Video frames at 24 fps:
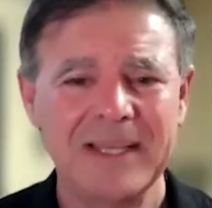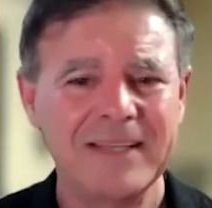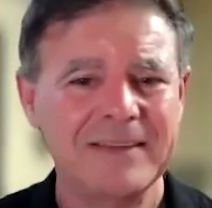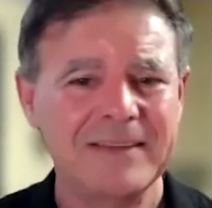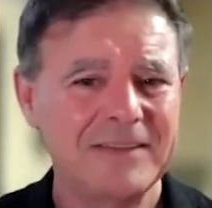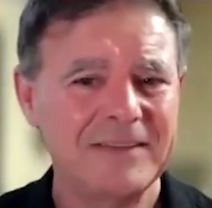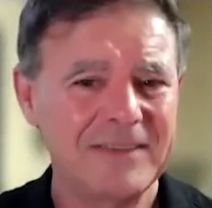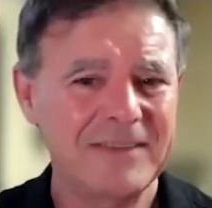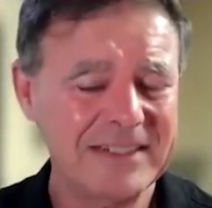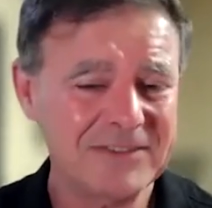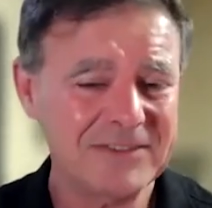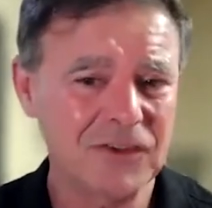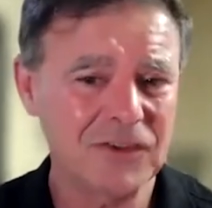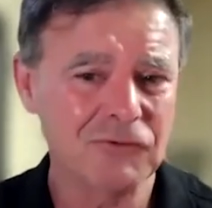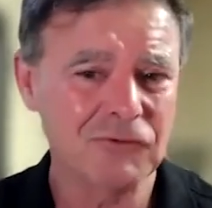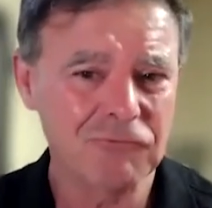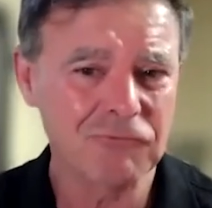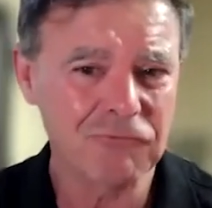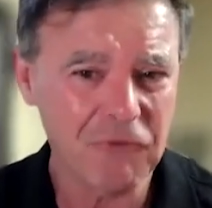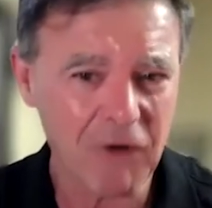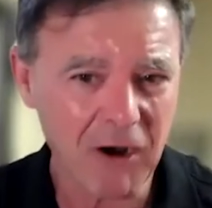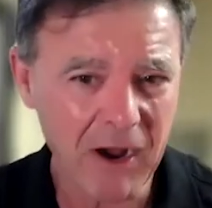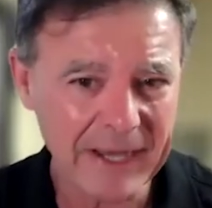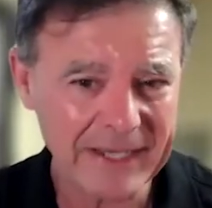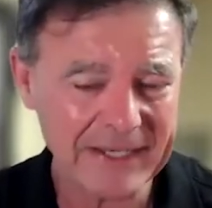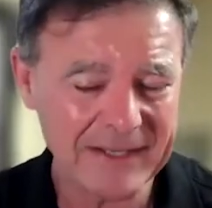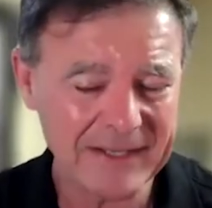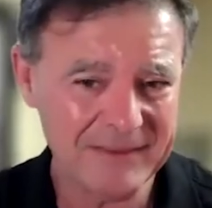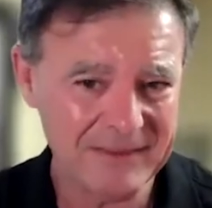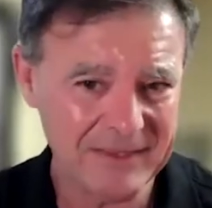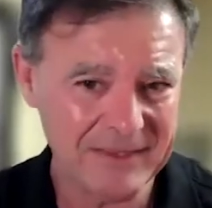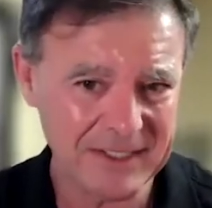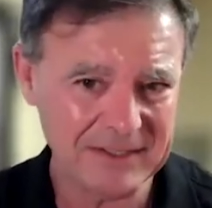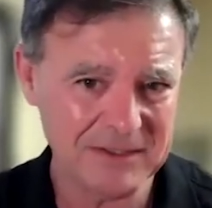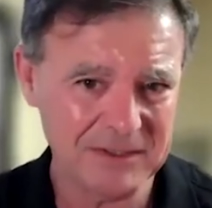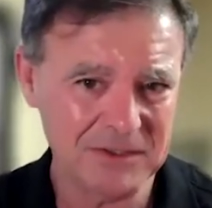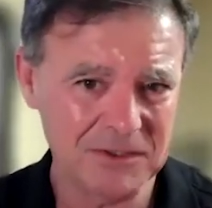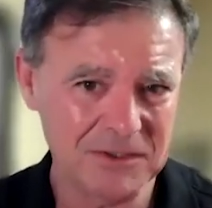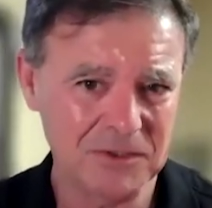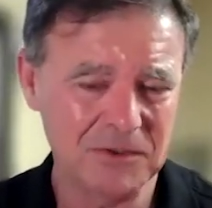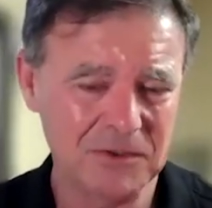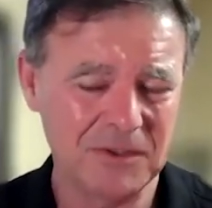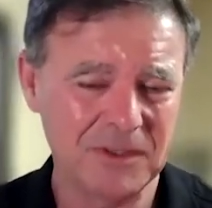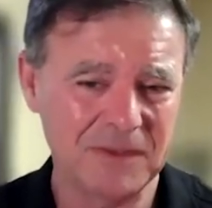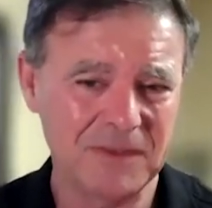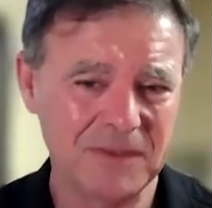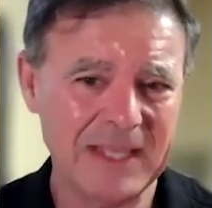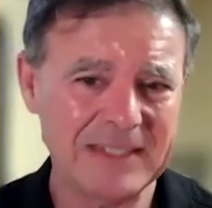that that's the right thing to
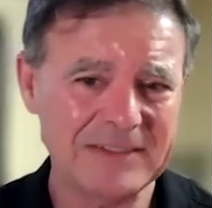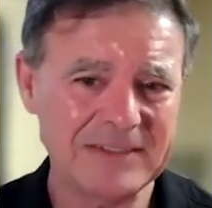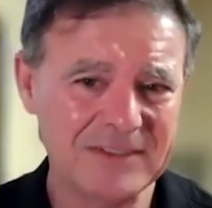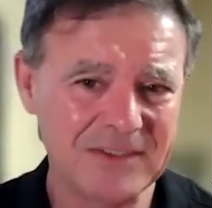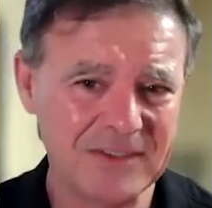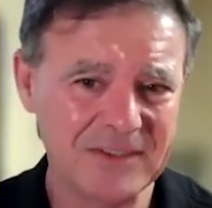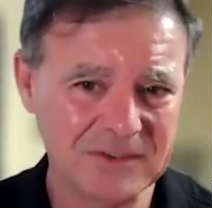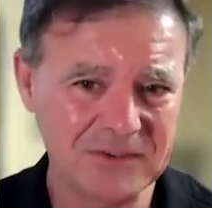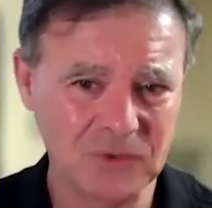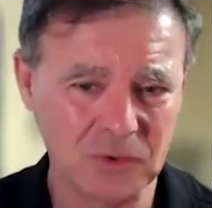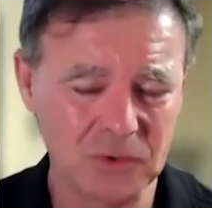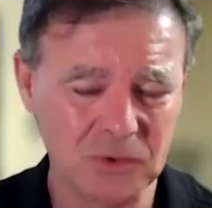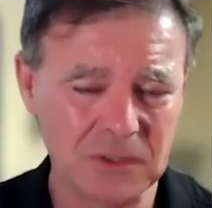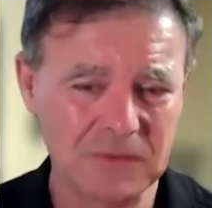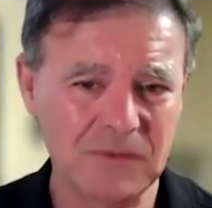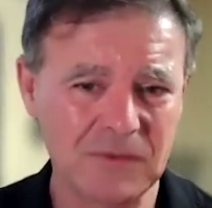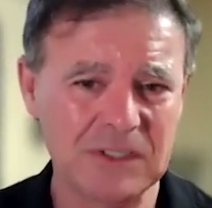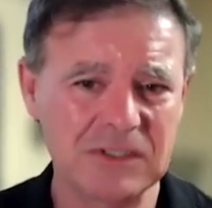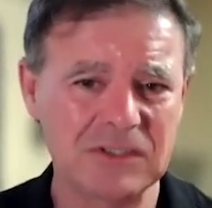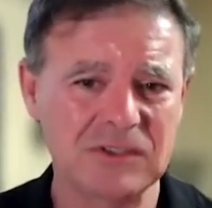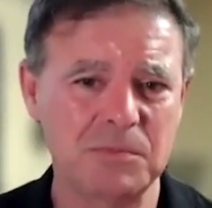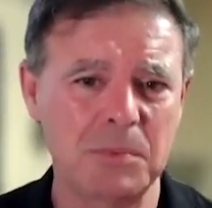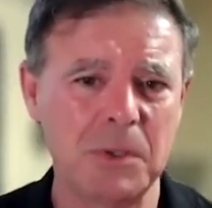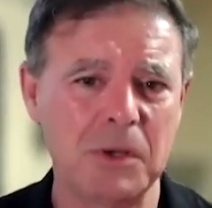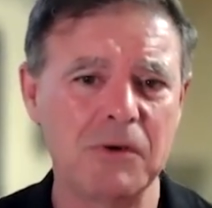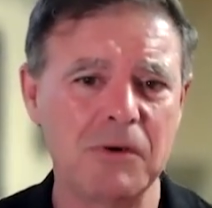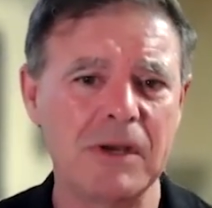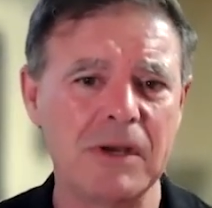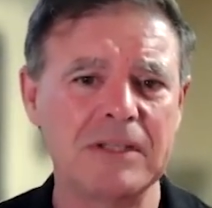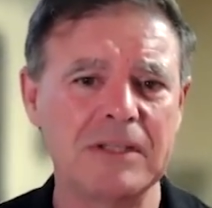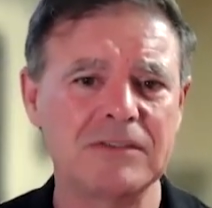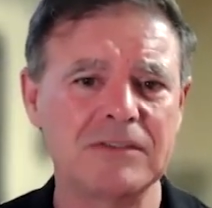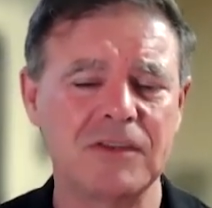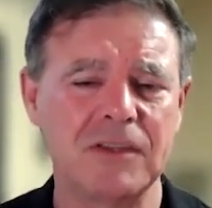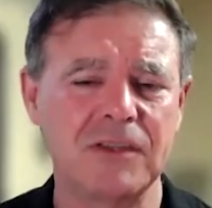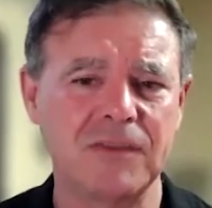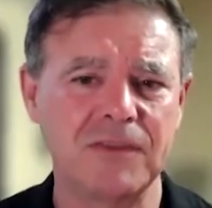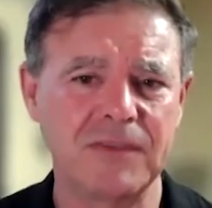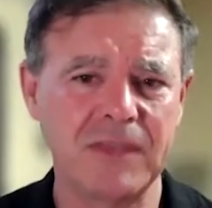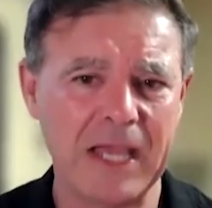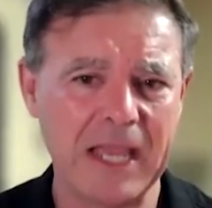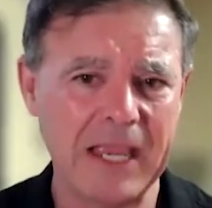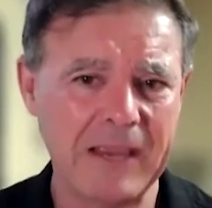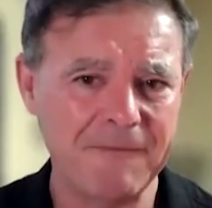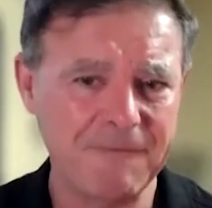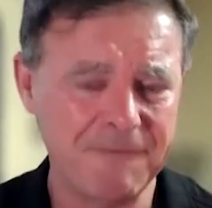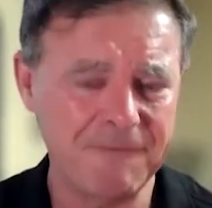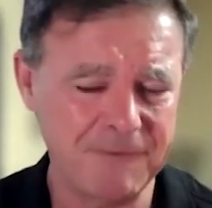do, that that's the sort of experience that
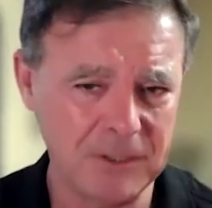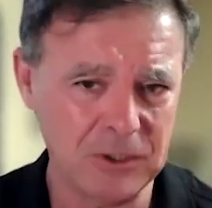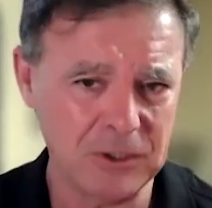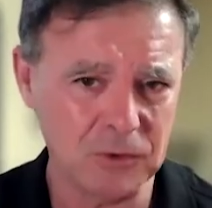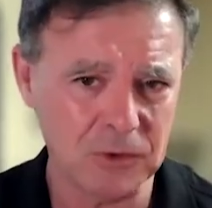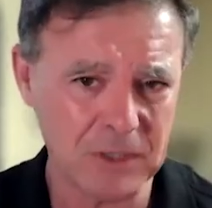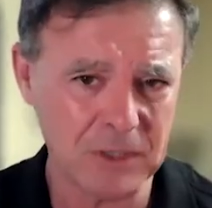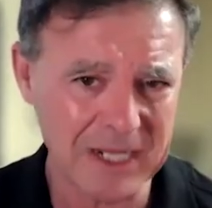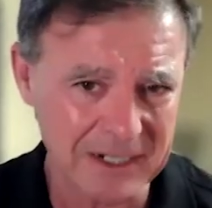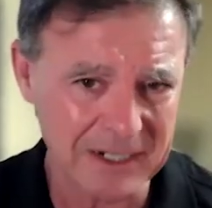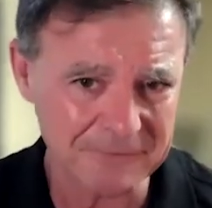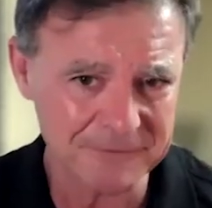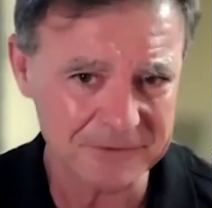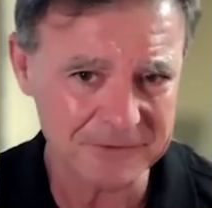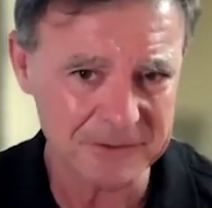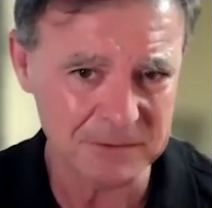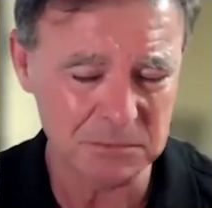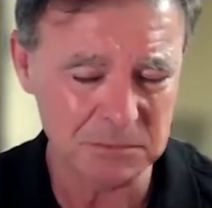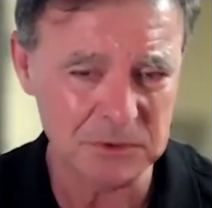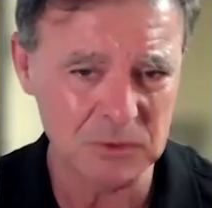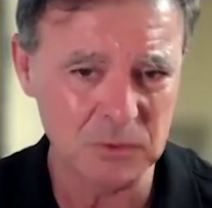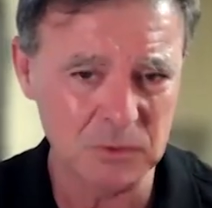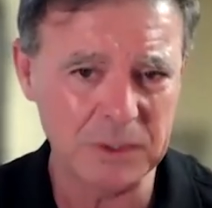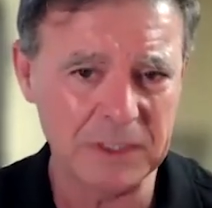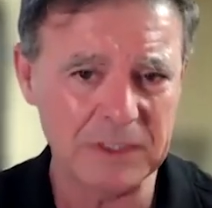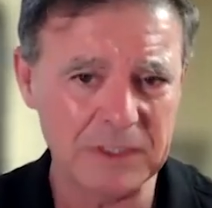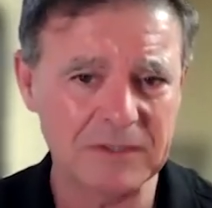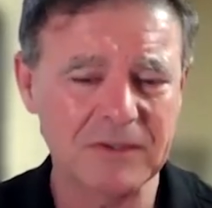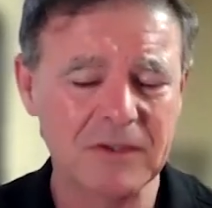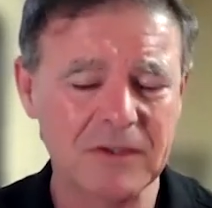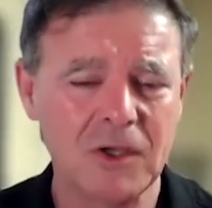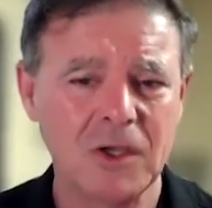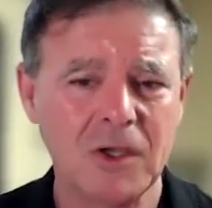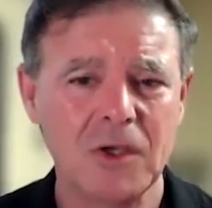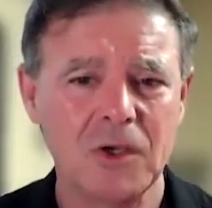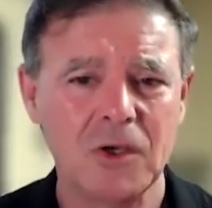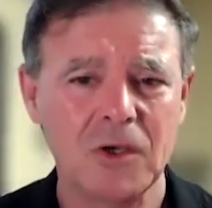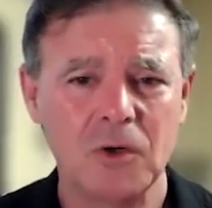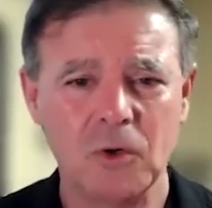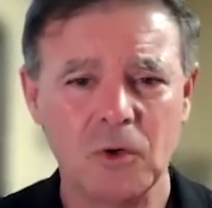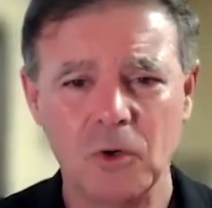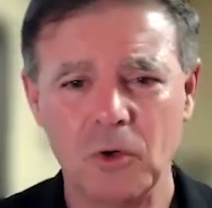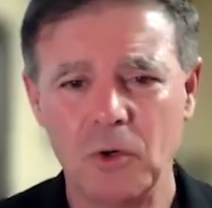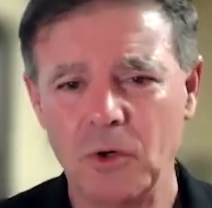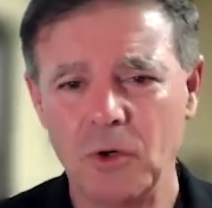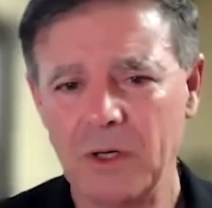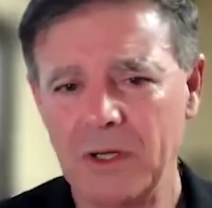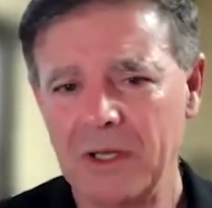they feel comfortable with
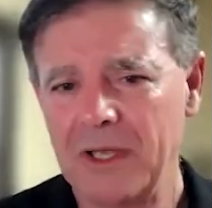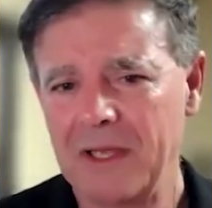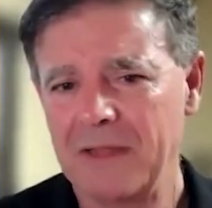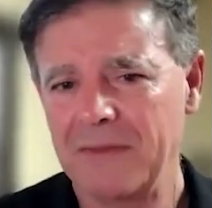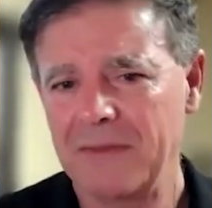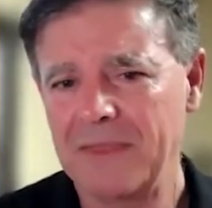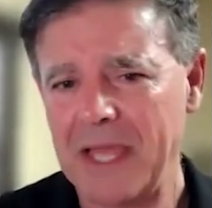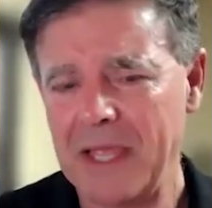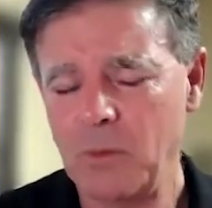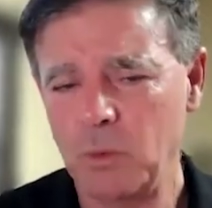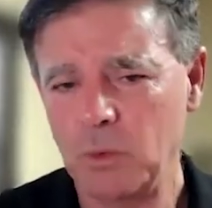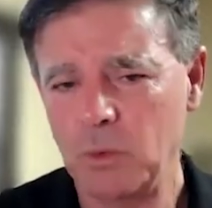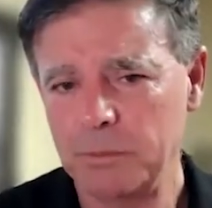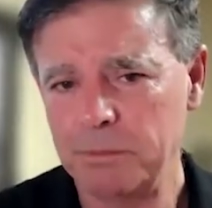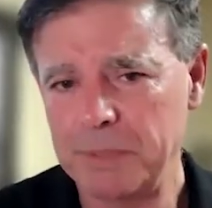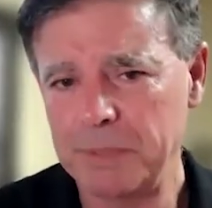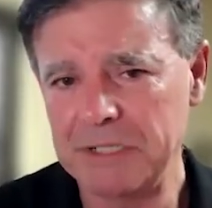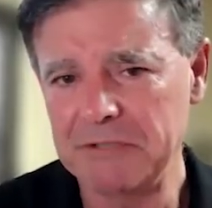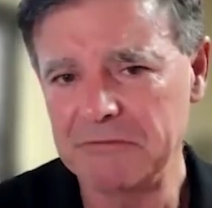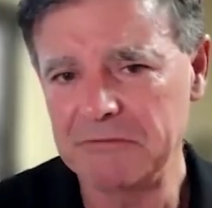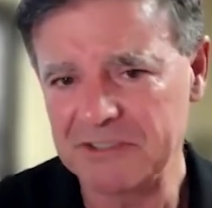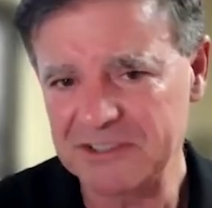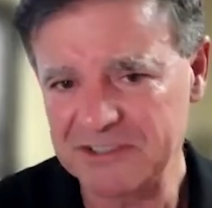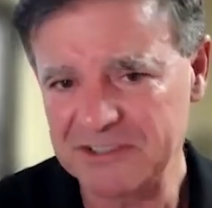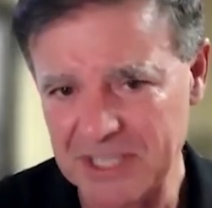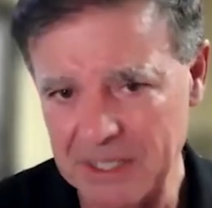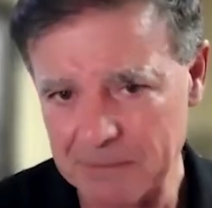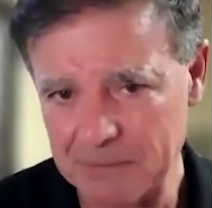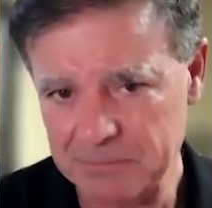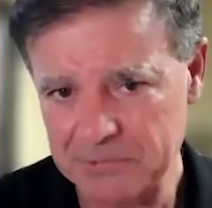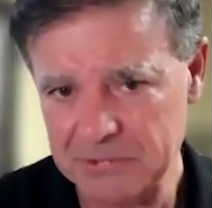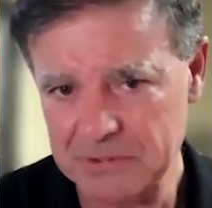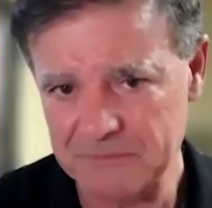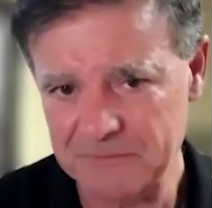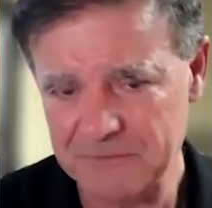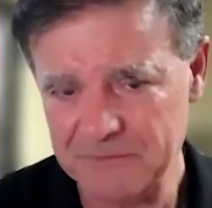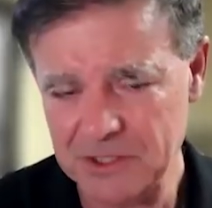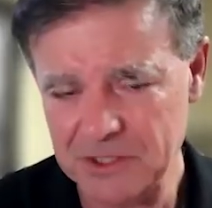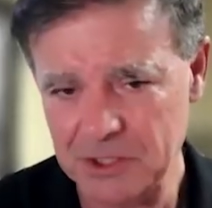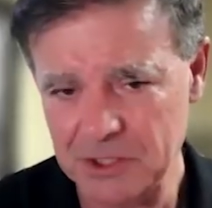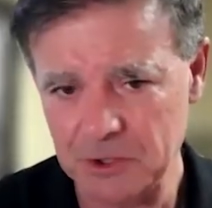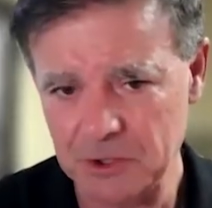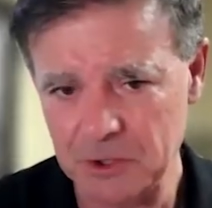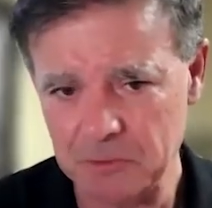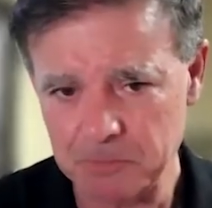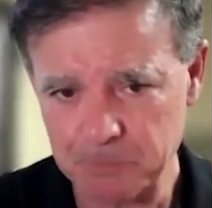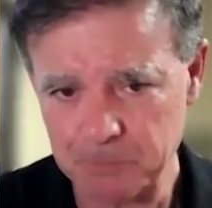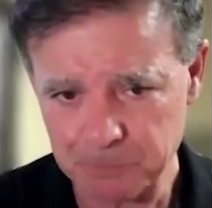or they would be receptive
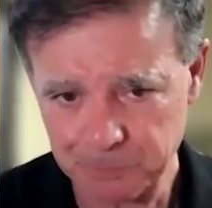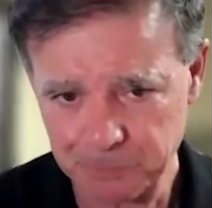to.